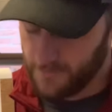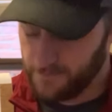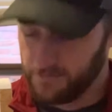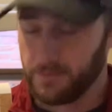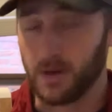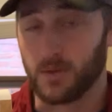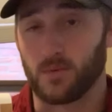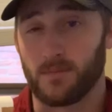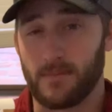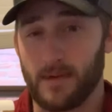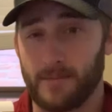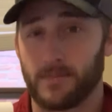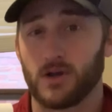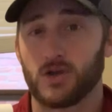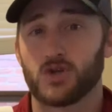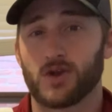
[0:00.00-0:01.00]
But
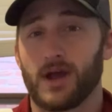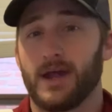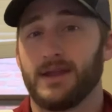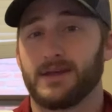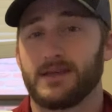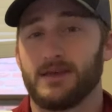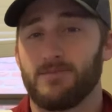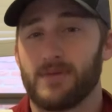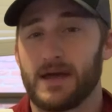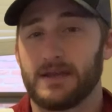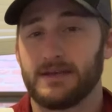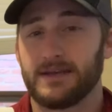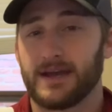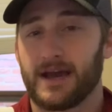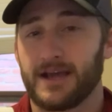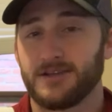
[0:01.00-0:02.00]
remember, trying to keep that
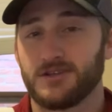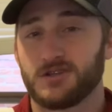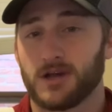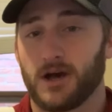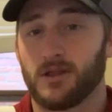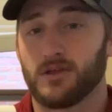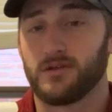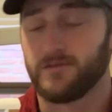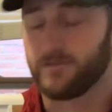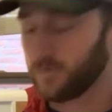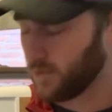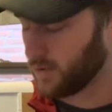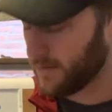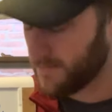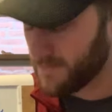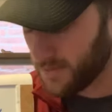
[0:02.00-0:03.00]
nice solid
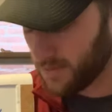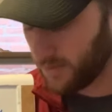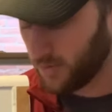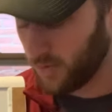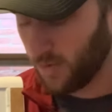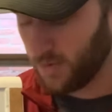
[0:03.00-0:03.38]
form through the whole